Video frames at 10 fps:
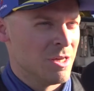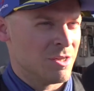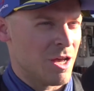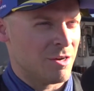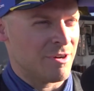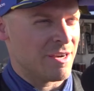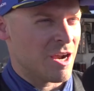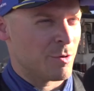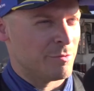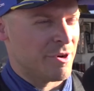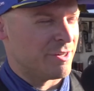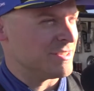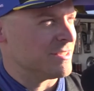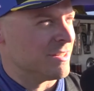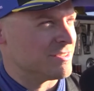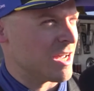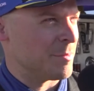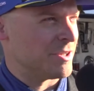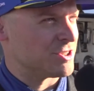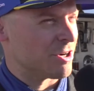Right now, we're barely sitting on
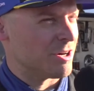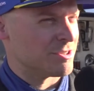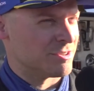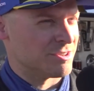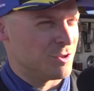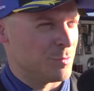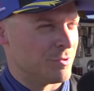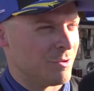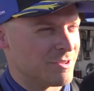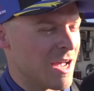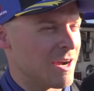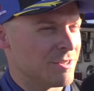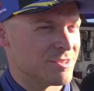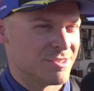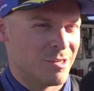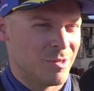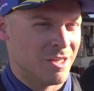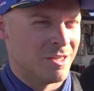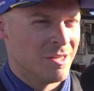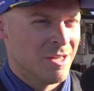top of the charts on super old tires,
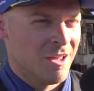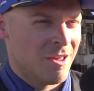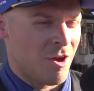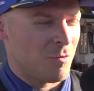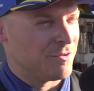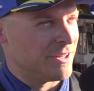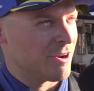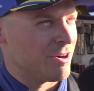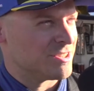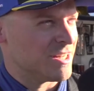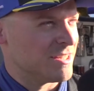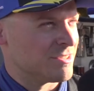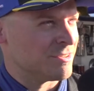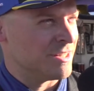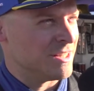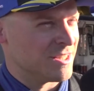so hopefully the car stays underneath